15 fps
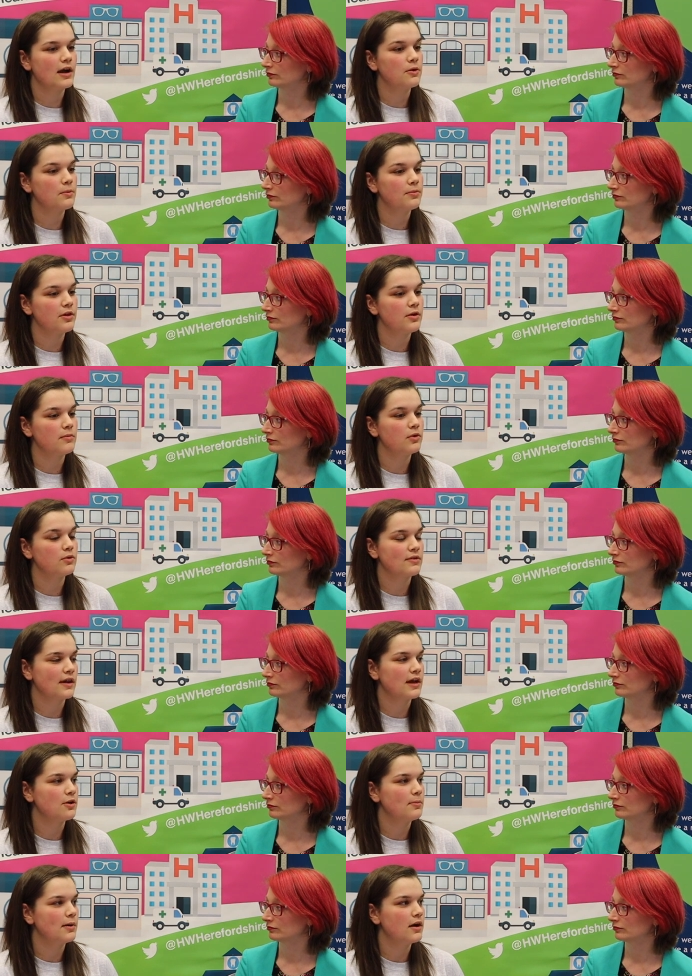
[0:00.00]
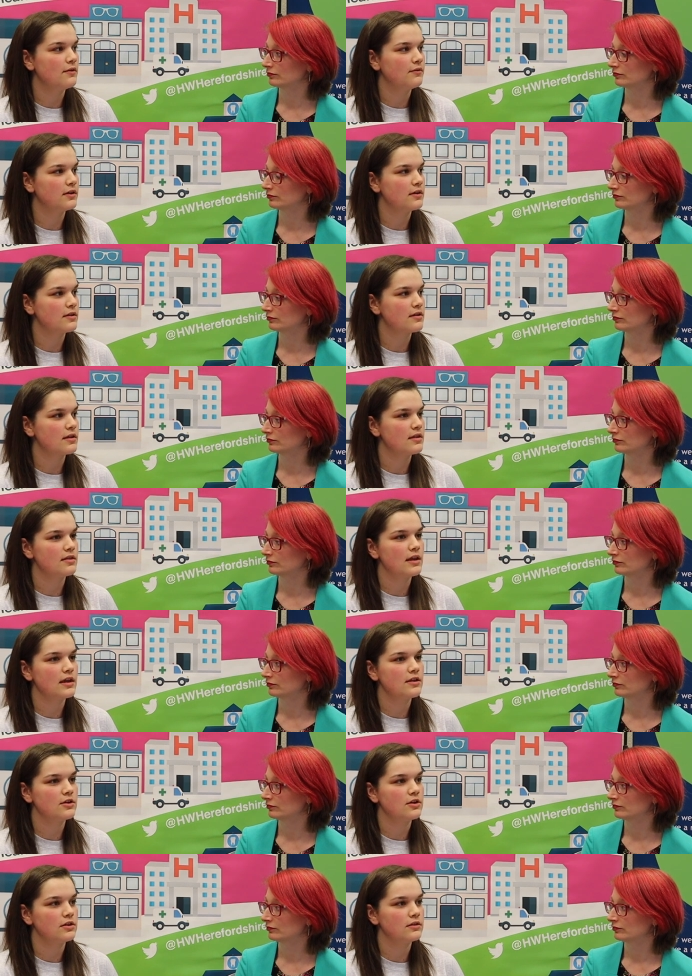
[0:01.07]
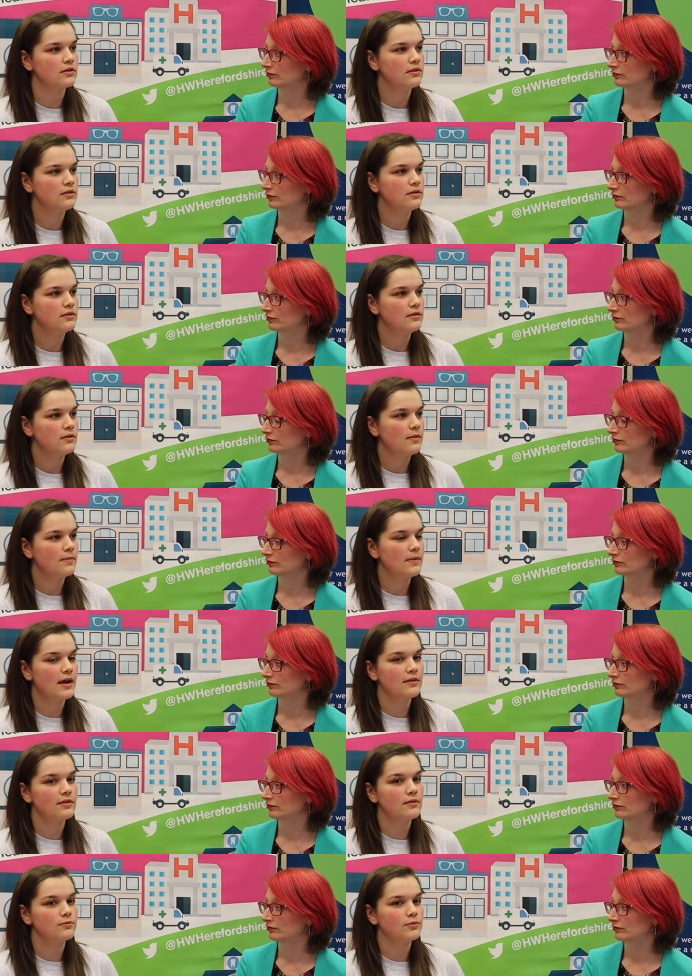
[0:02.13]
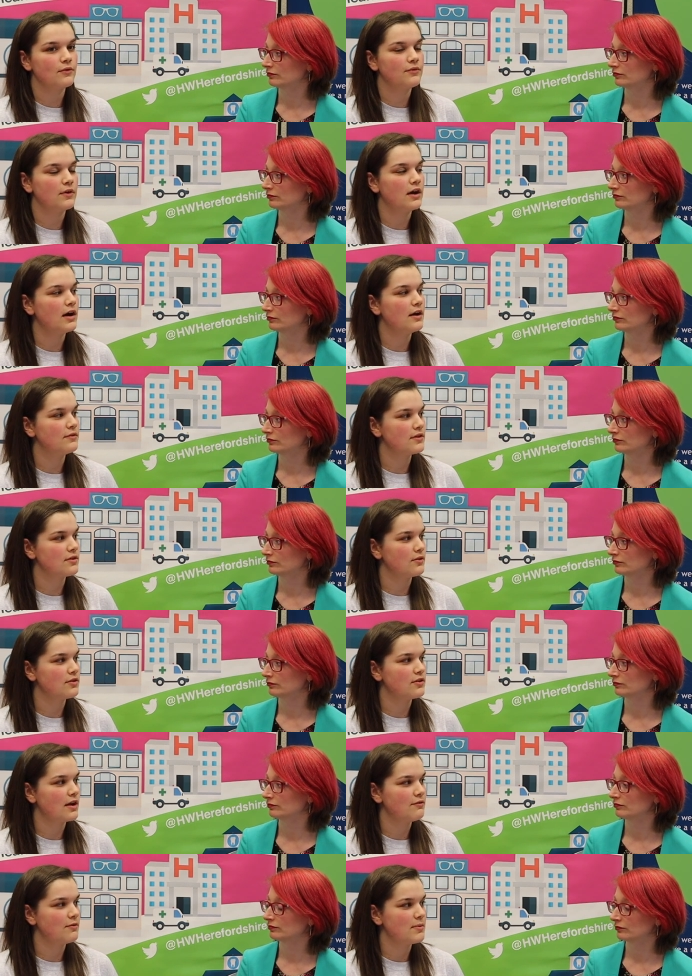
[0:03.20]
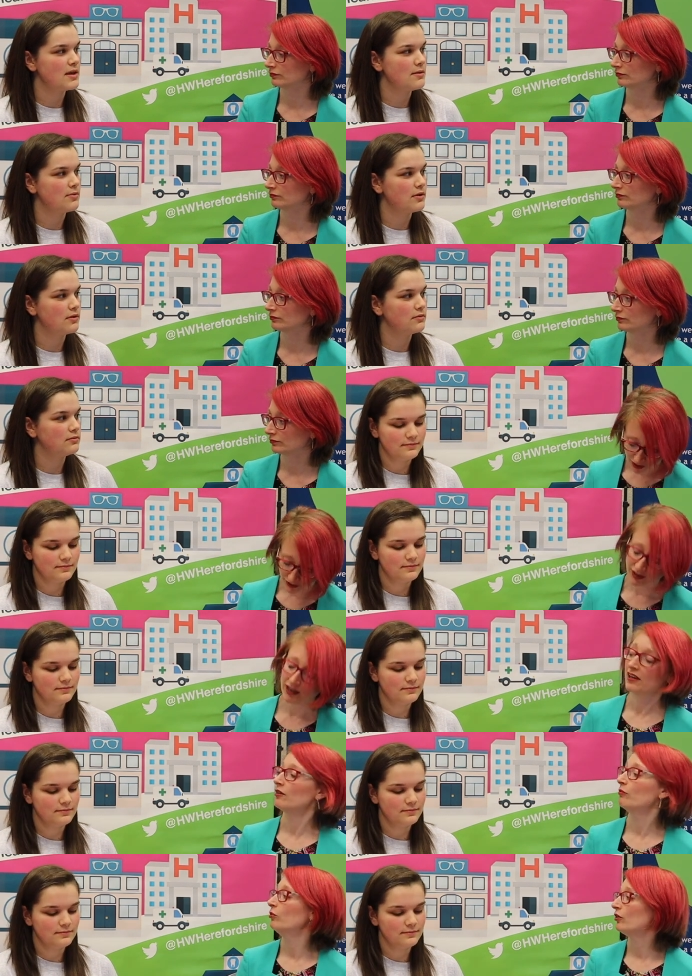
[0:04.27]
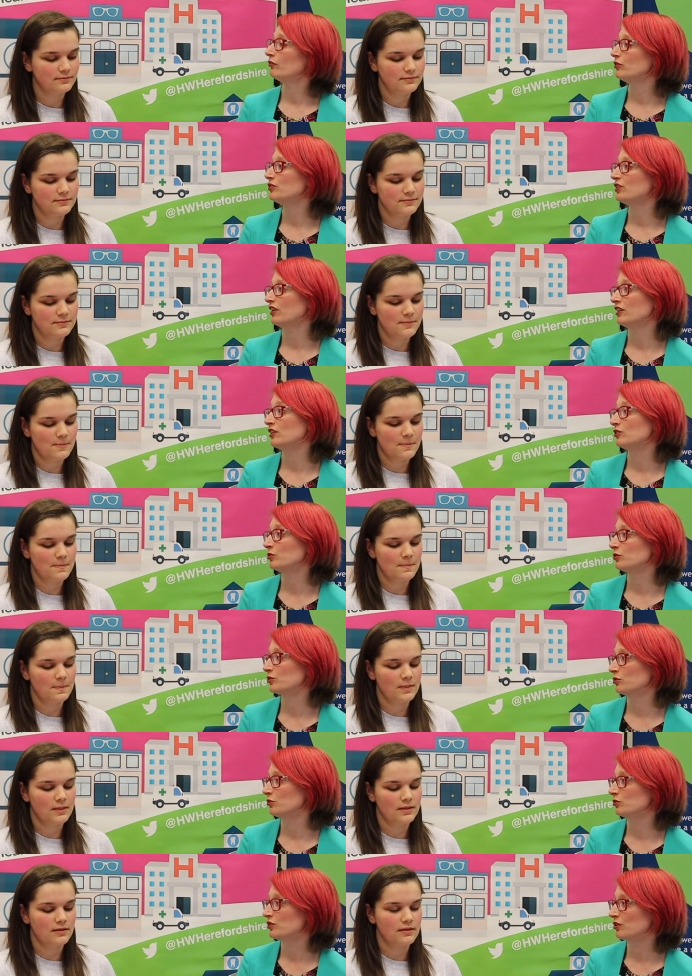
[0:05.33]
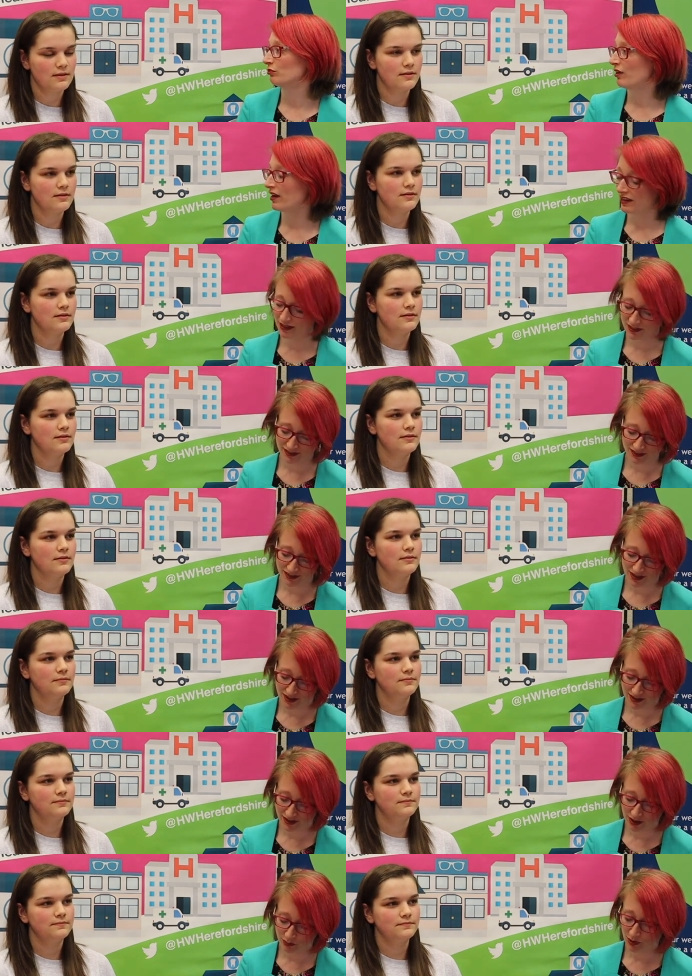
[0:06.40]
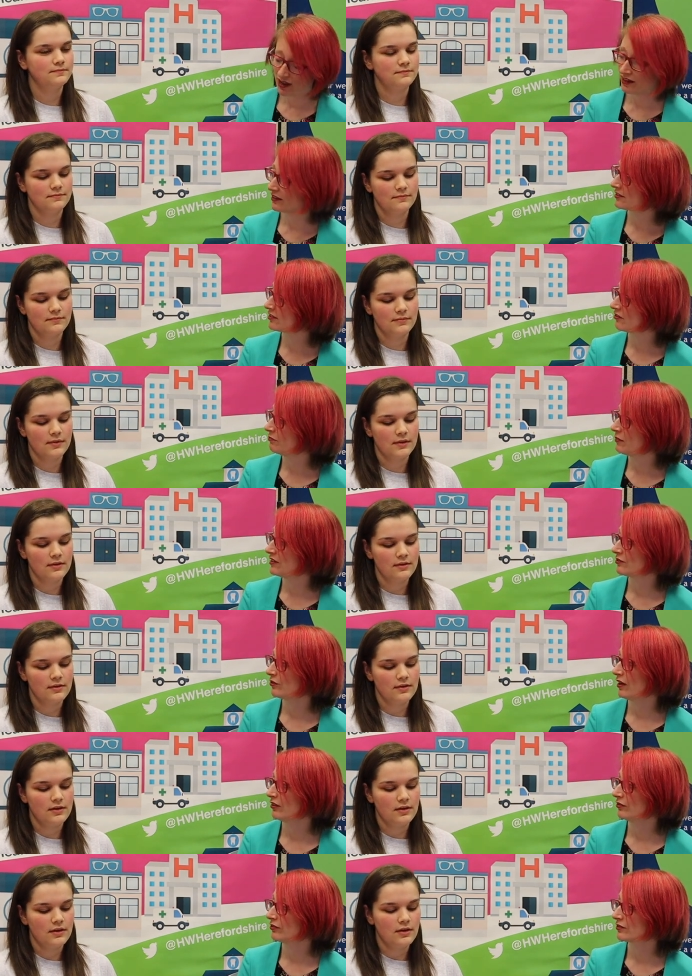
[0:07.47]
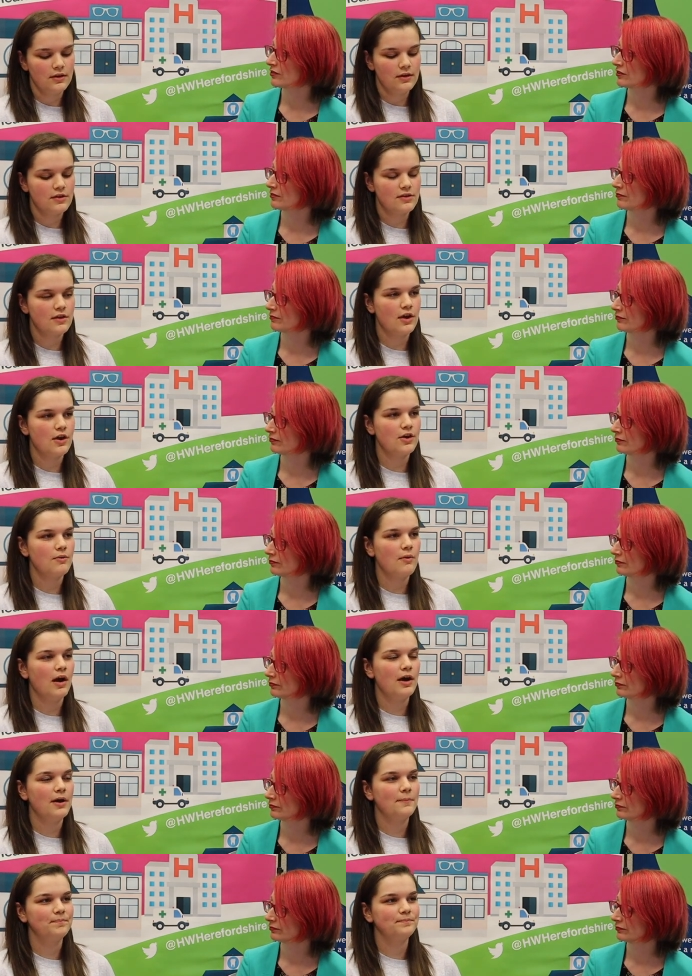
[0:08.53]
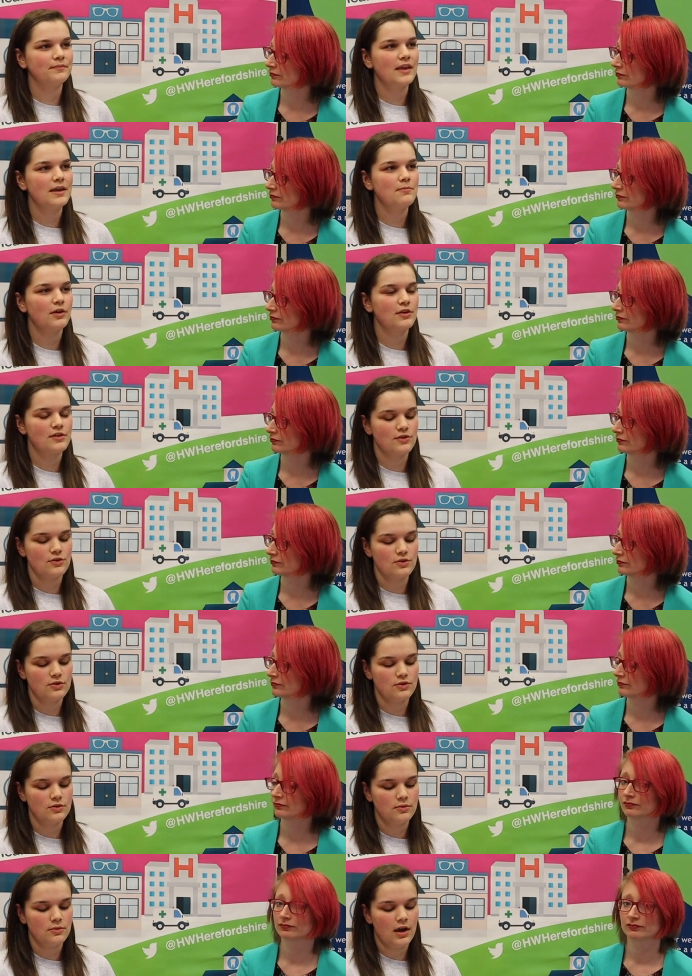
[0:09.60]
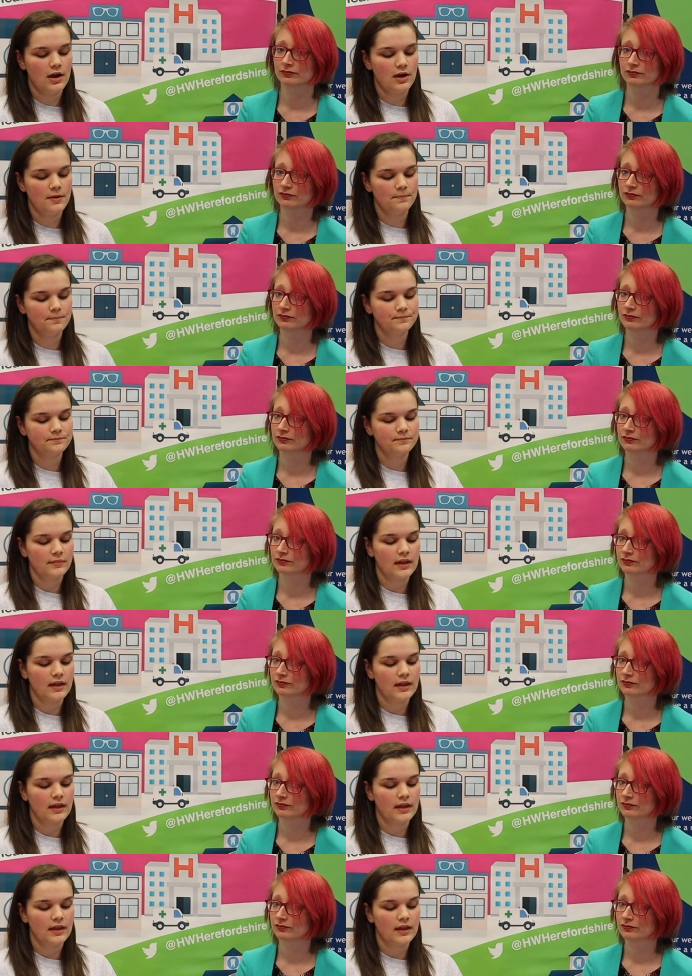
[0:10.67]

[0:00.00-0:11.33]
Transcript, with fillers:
Speaker 1: help them or to help others and they can then refer others onto other people. Okay, and what have you done
Speaker 2: in your school to raise uh, awareness of mental
Speaker 1: health? So, um, in my school, um,